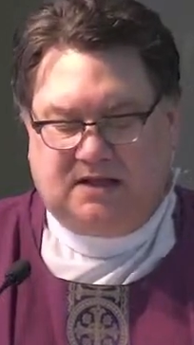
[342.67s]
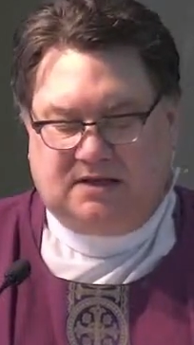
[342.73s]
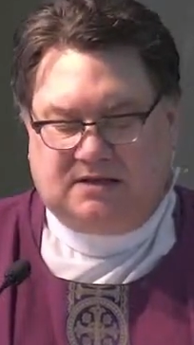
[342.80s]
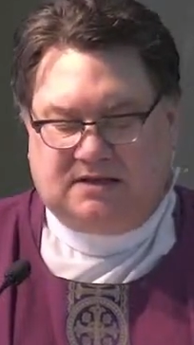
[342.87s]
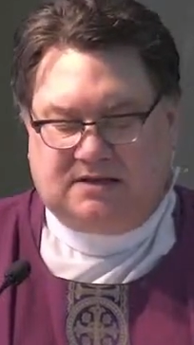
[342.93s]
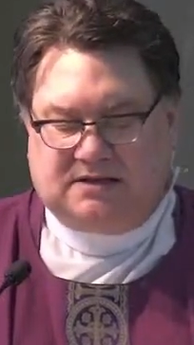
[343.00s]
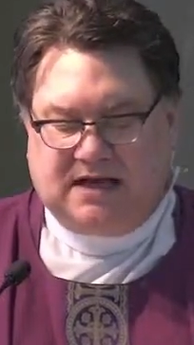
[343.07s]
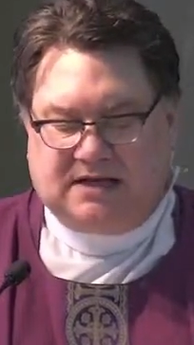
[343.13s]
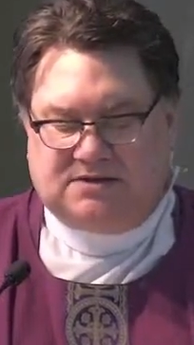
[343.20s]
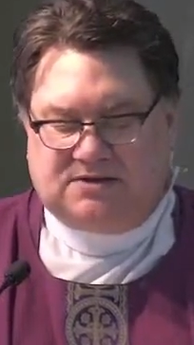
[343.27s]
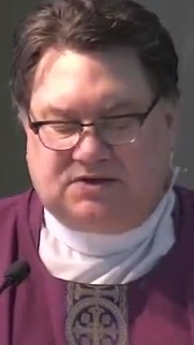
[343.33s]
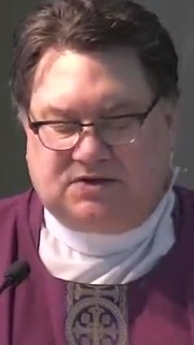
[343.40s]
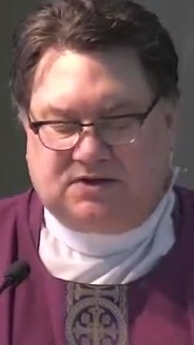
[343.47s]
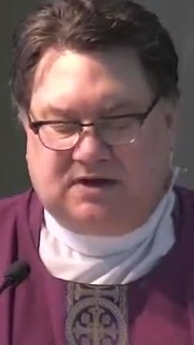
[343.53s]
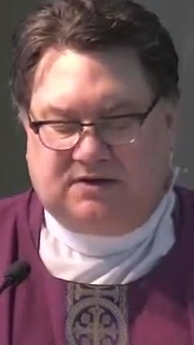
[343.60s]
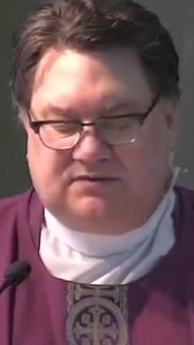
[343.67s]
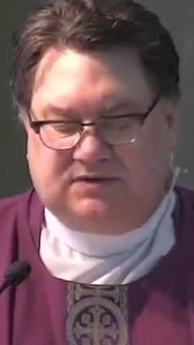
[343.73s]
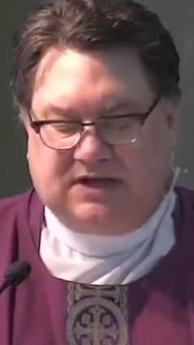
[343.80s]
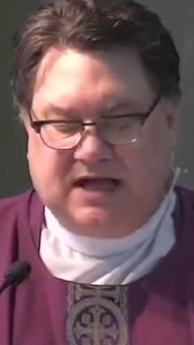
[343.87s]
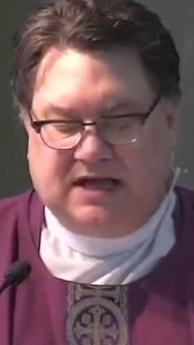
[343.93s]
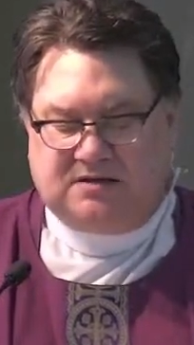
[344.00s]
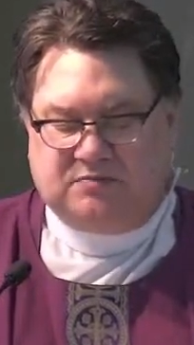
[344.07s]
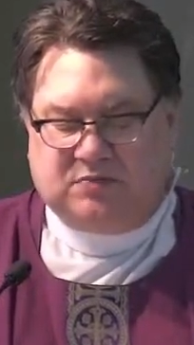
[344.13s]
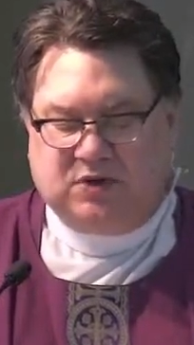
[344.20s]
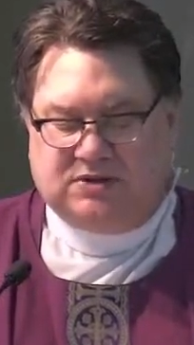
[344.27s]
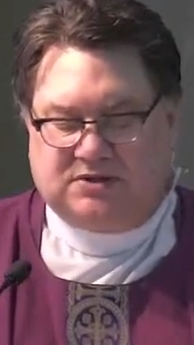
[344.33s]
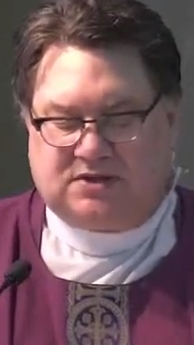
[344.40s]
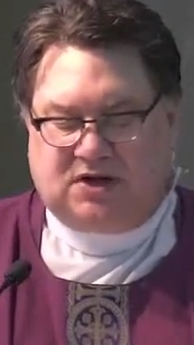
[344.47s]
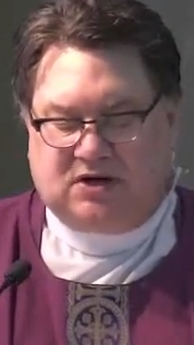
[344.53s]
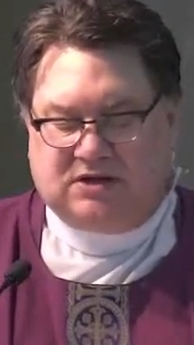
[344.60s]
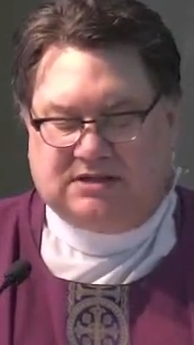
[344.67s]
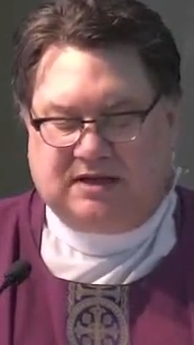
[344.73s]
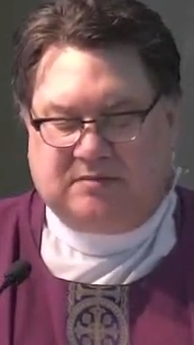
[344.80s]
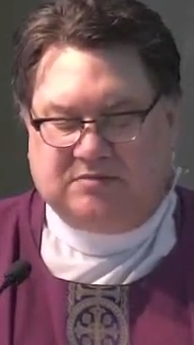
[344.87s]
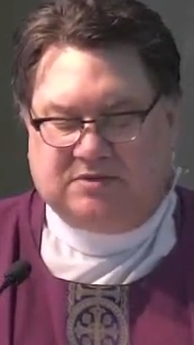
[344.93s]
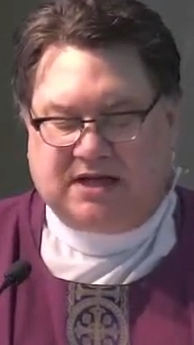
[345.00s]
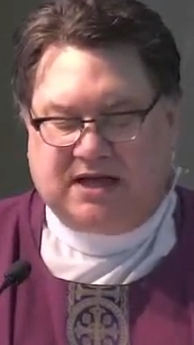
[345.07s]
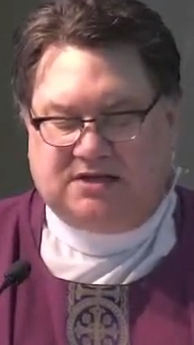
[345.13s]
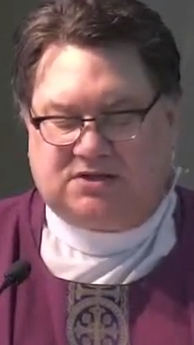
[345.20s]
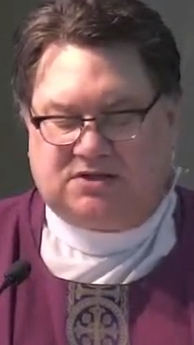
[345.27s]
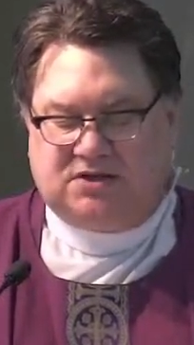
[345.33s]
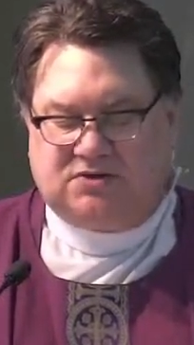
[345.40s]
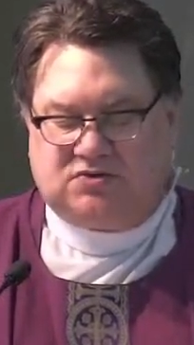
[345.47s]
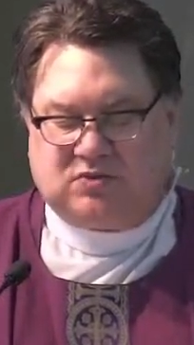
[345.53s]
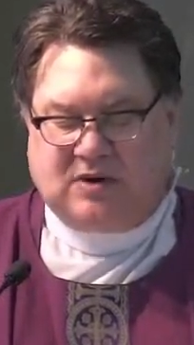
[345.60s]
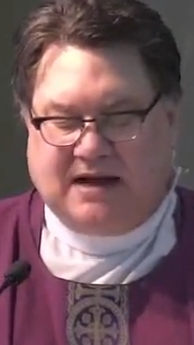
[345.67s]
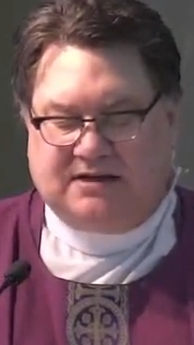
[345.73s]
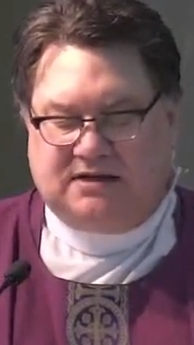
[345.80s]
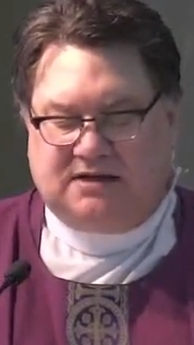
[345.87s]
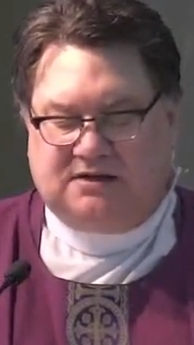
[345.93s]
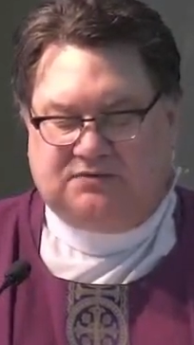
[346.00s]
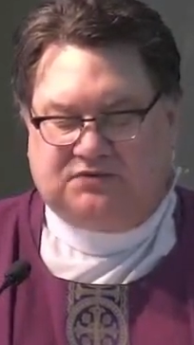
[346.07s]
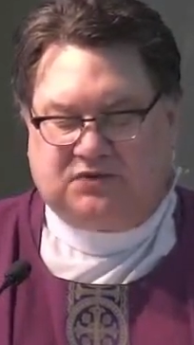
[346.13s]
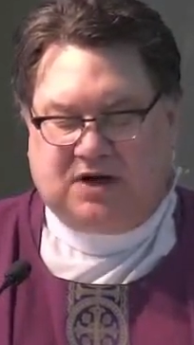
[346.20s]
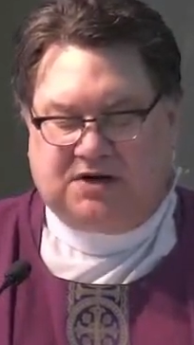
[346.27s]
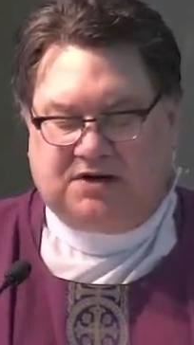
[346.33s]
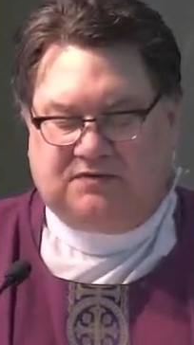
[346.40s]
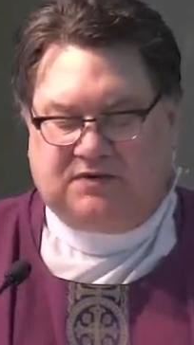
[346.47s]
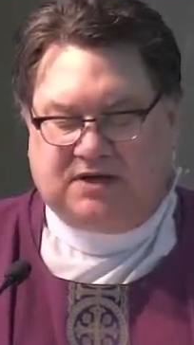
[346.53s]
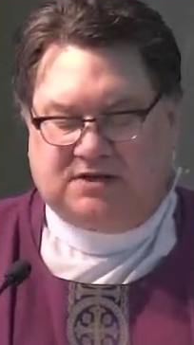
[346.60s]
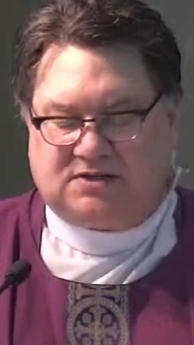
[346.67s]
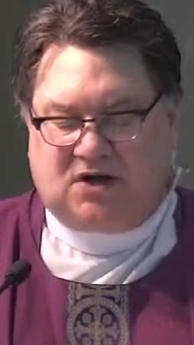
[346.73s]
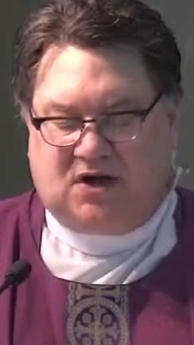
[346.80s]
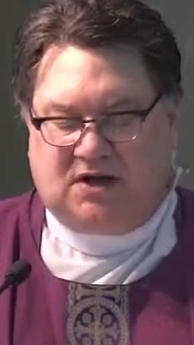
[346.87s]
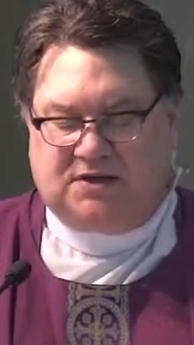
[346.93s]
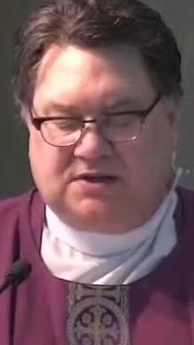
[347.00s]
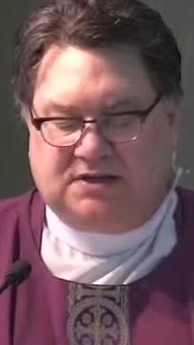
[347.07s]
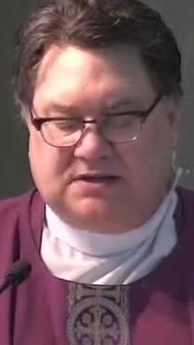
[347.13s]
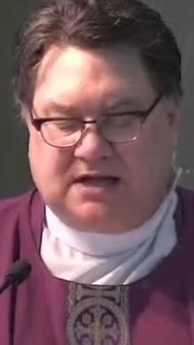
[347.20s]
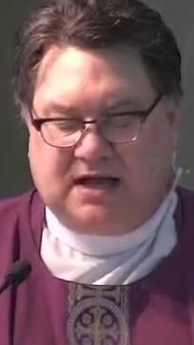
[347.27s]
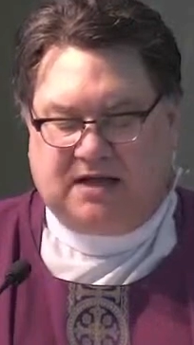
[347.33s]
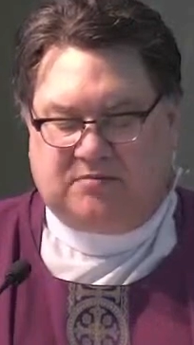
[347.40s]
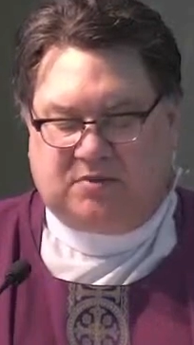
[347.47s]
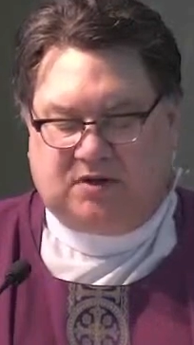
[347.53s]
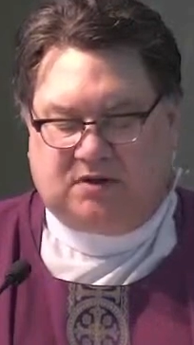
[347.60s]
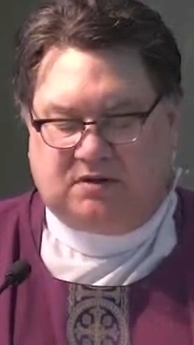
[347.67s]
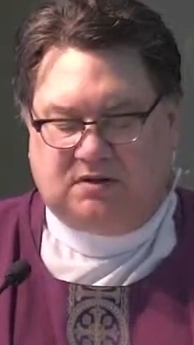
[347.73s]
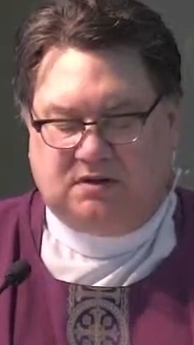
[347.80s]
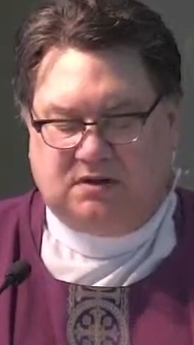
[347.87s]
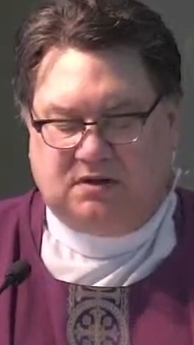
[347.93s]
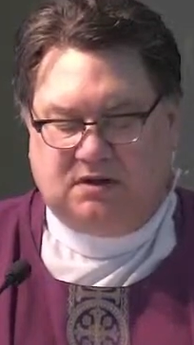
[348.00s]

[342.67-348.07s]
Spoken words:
The desert of Lent puts our temptations right in front of us on the table.